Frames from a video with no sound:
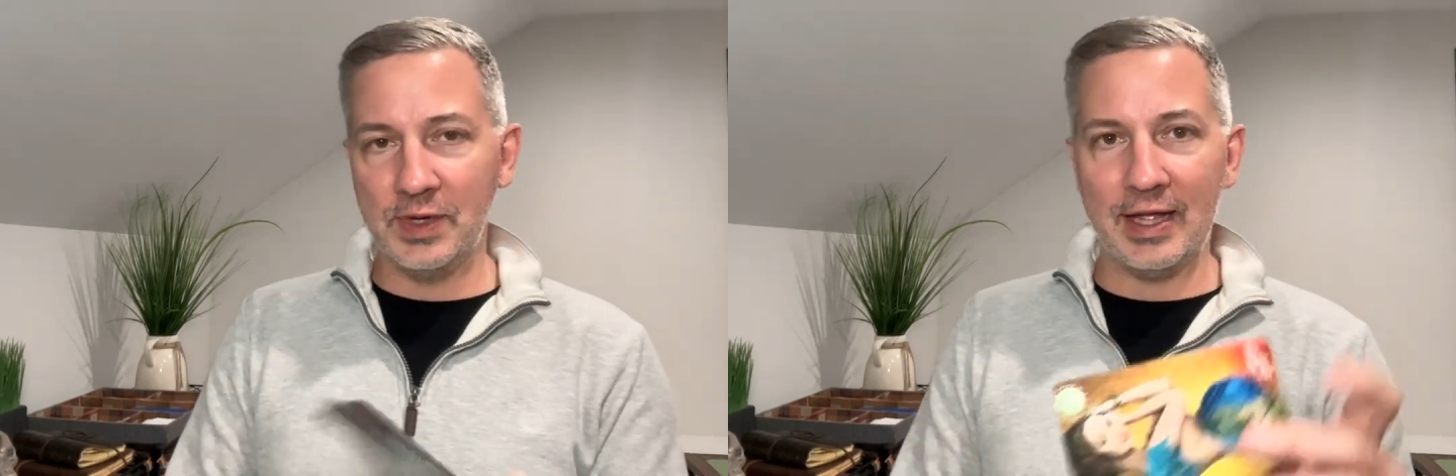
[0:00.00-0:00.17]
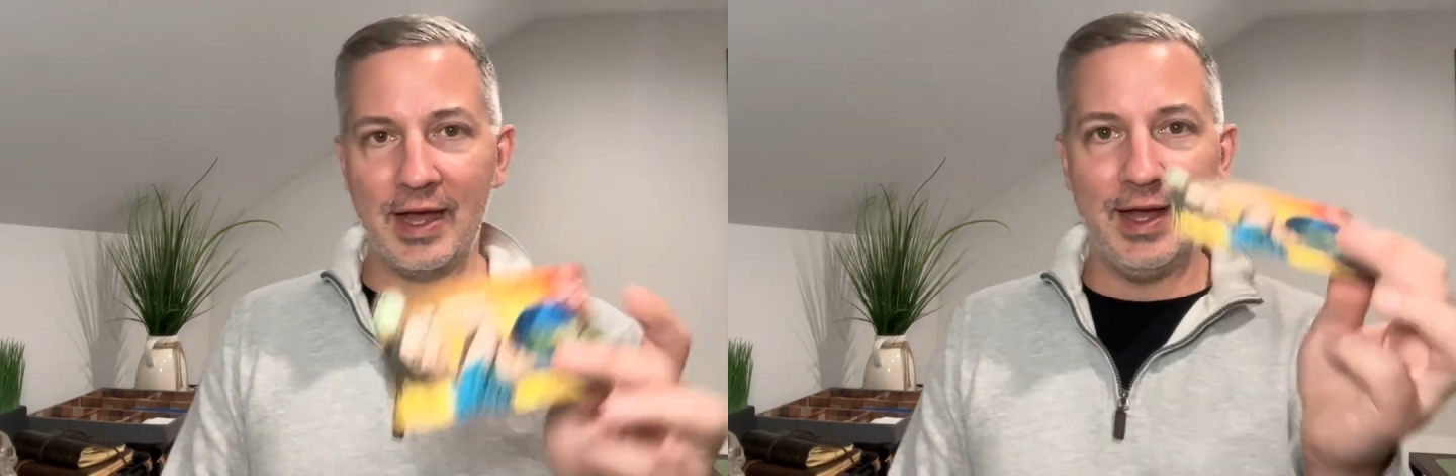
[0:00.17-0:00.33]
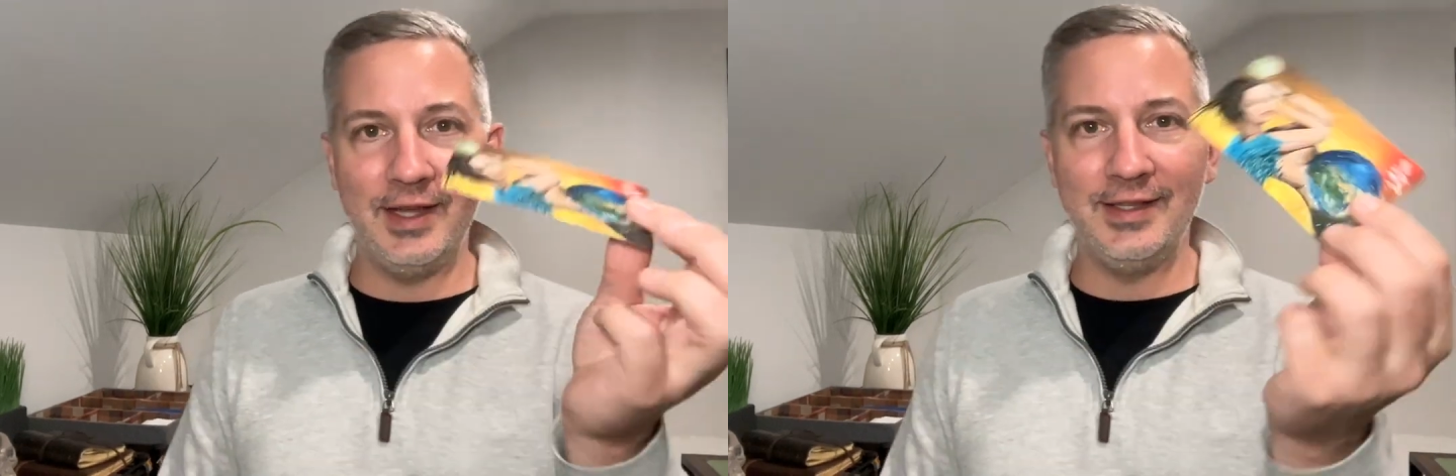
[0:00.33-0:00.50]

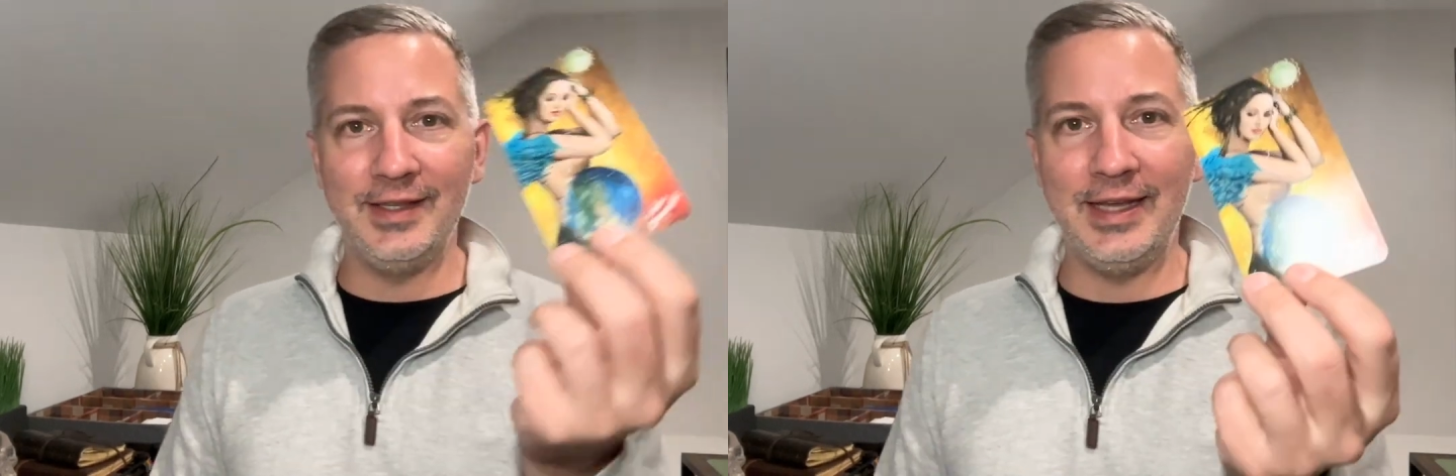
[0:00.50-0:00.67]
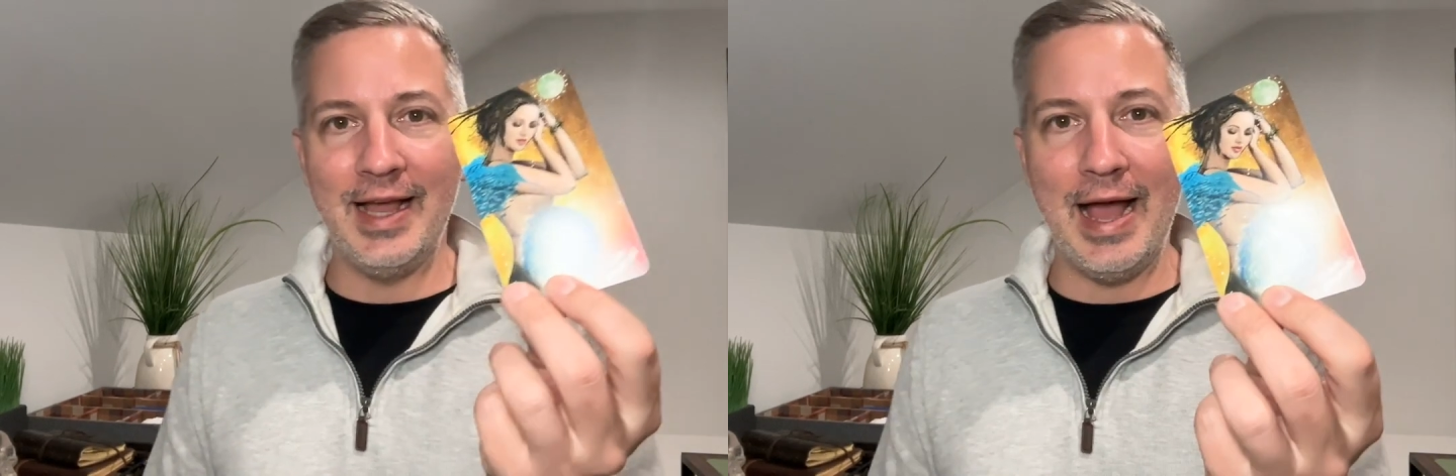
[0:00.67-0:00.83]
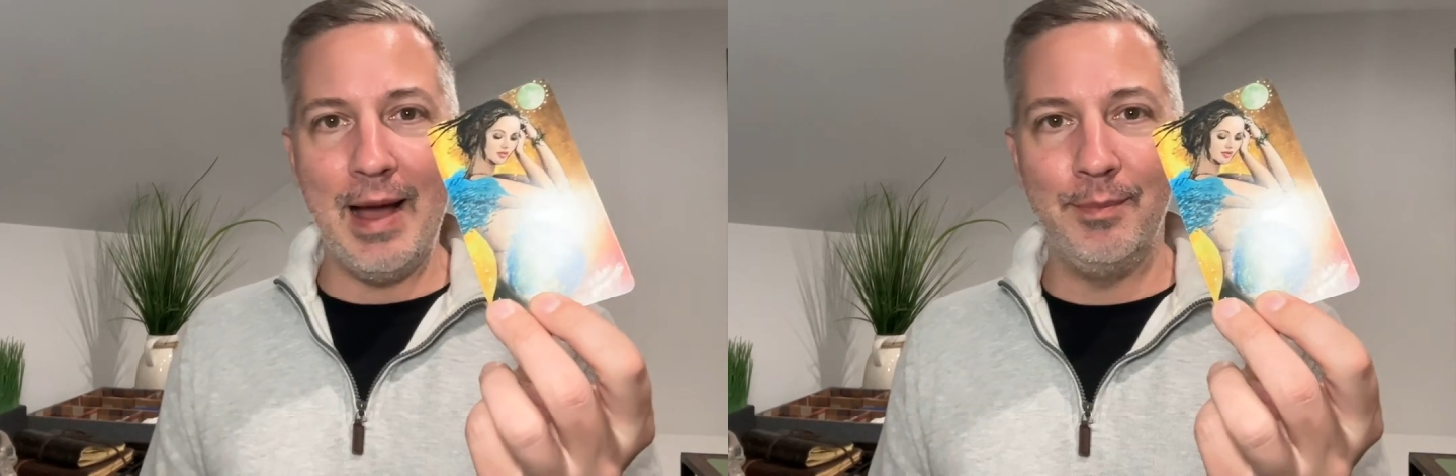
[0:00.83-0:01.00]
got
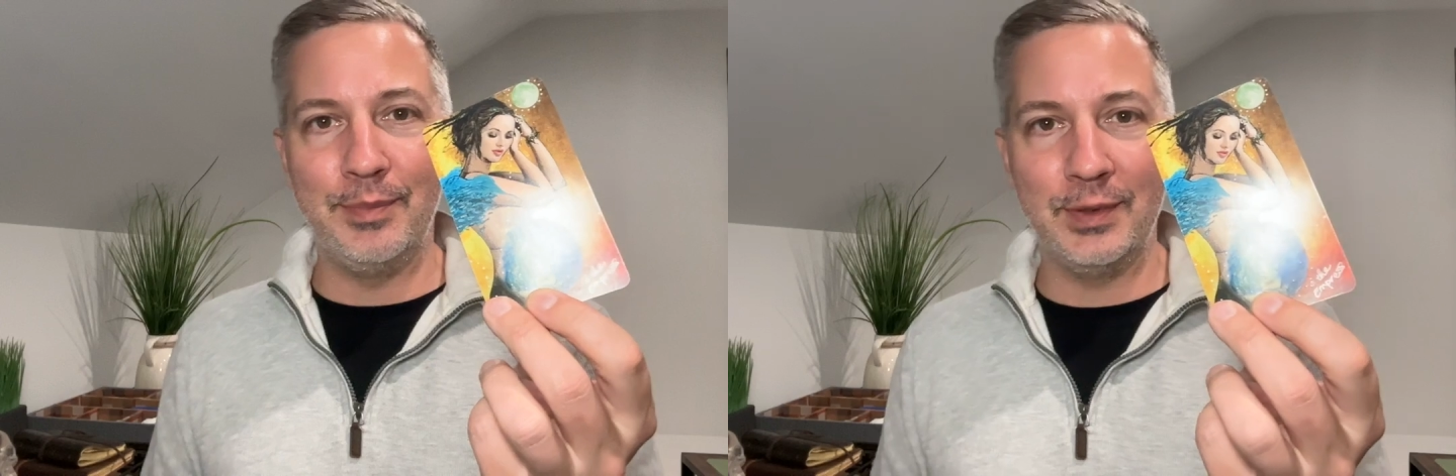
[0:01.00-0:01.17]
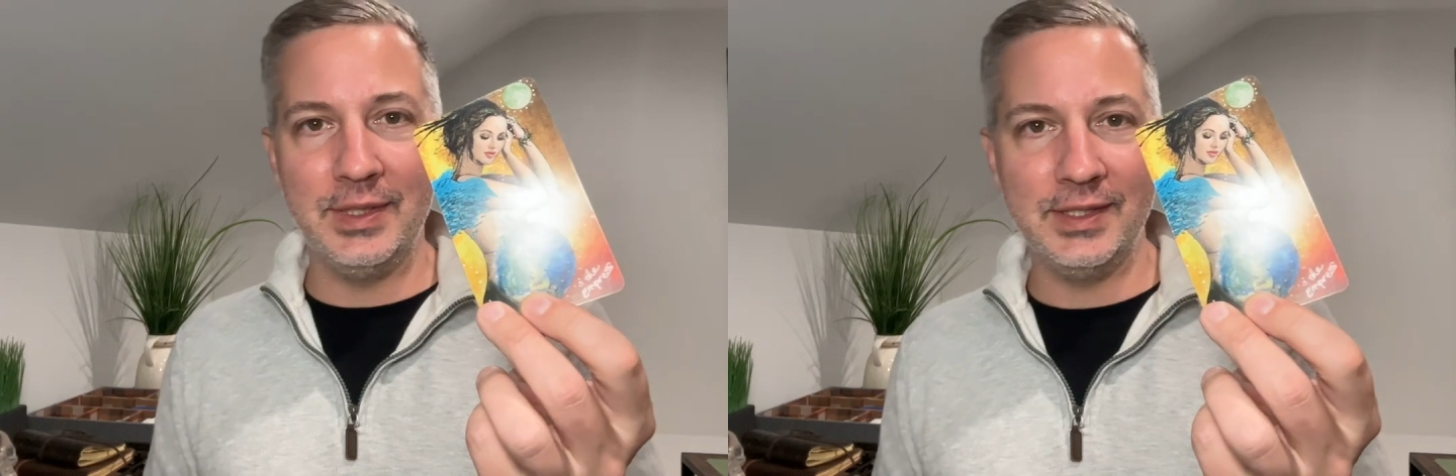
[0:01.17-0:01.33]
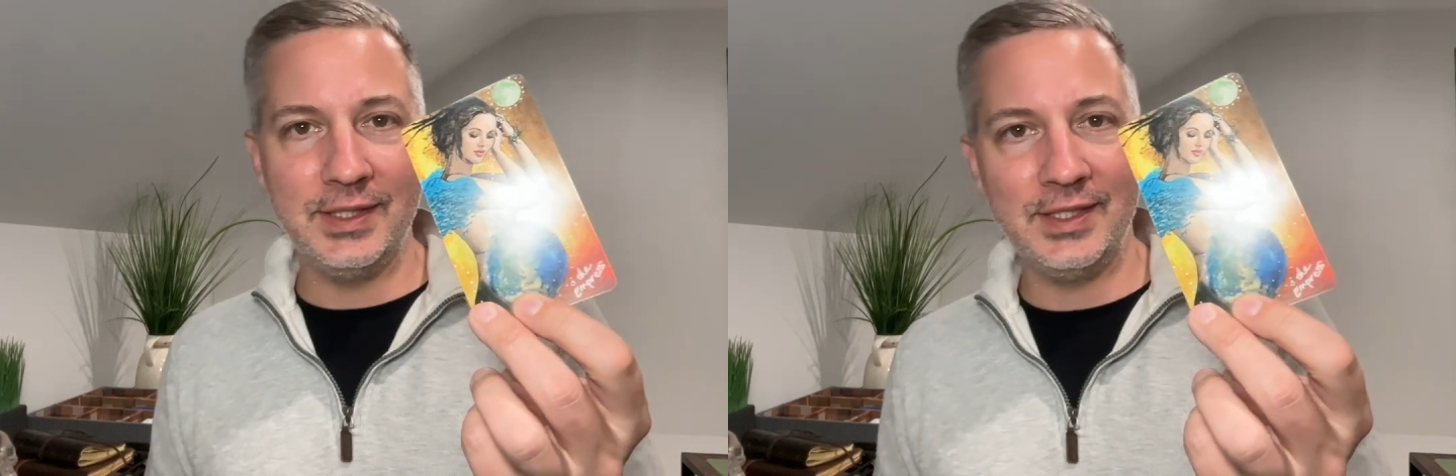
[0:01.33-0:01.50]
the
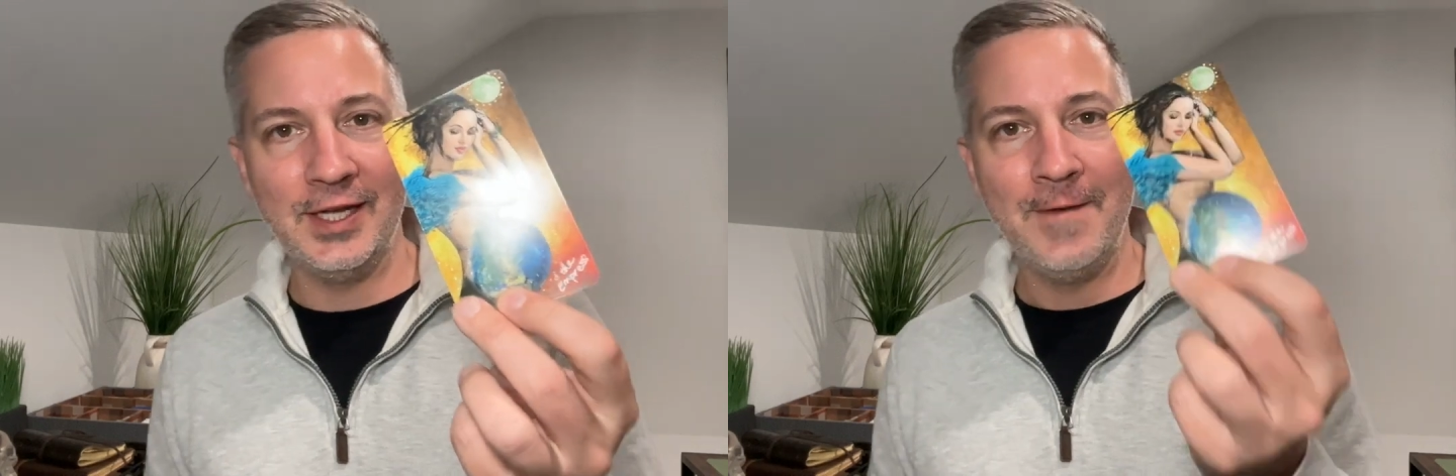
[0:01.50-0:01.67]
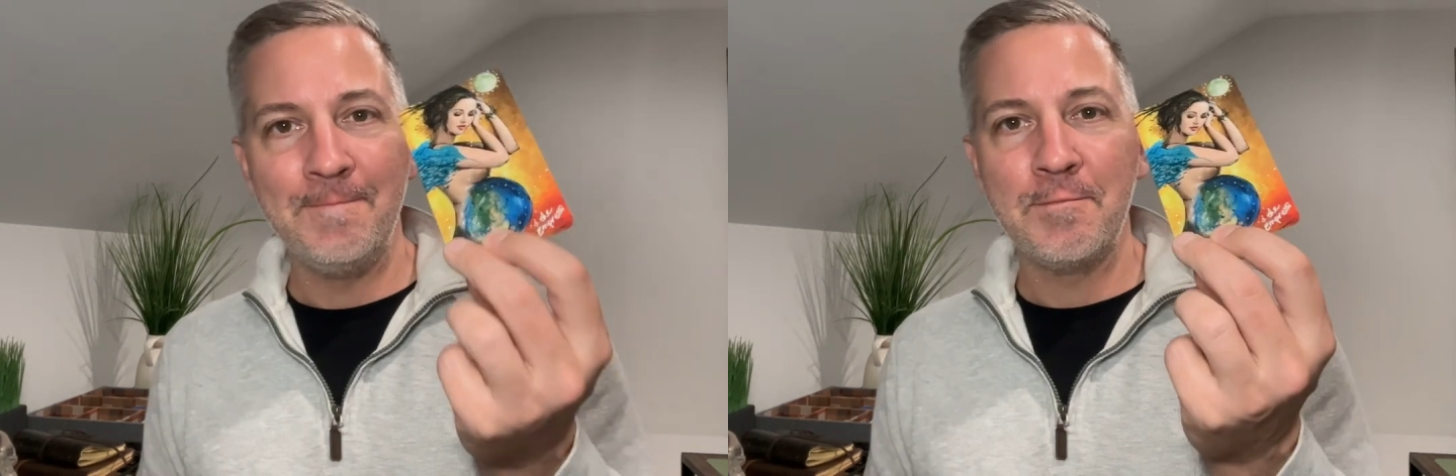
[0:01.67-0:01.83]
Empress.